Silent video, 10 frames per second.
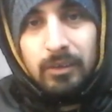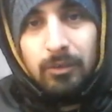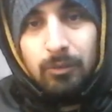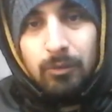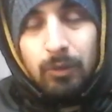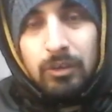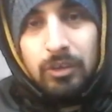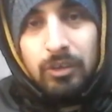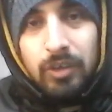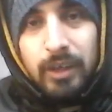once I
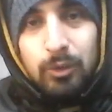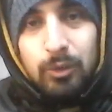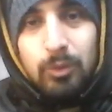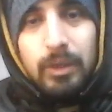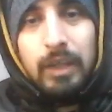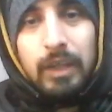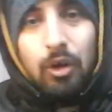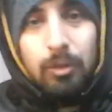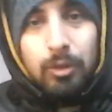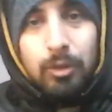try to
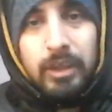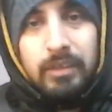incorporate